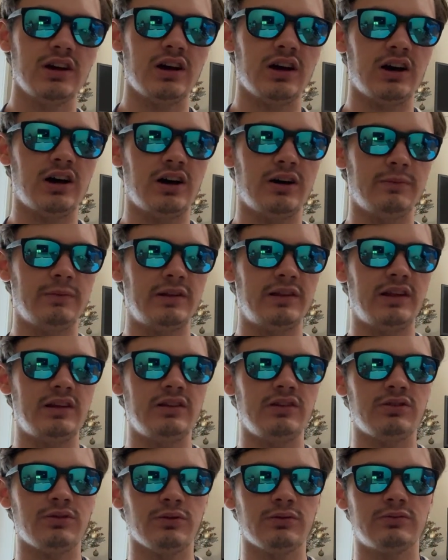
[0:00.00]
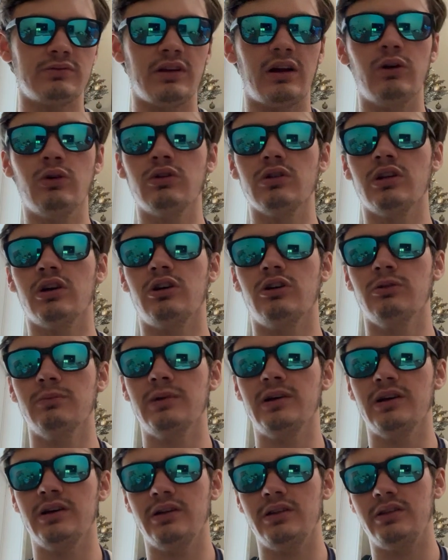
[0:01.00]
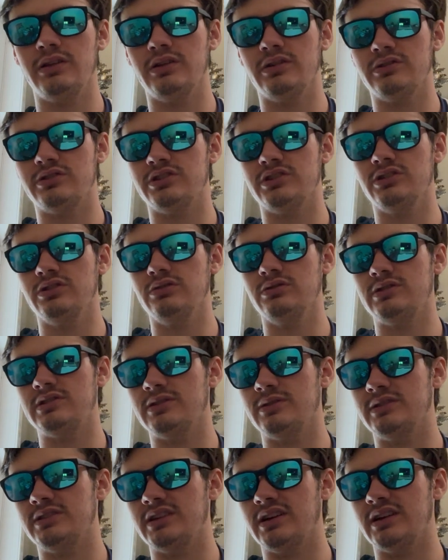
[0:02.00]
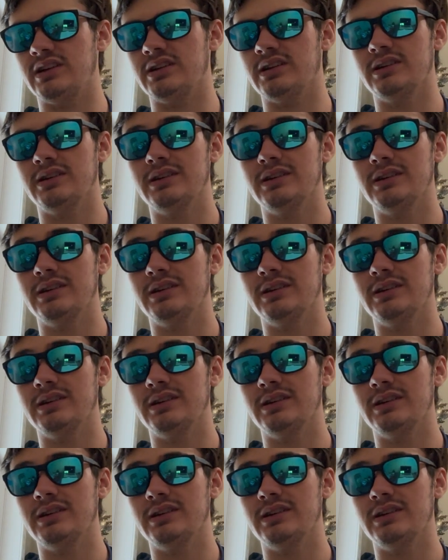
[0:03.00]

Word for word: Um, and then you throw Oklahoma in there too, so it's like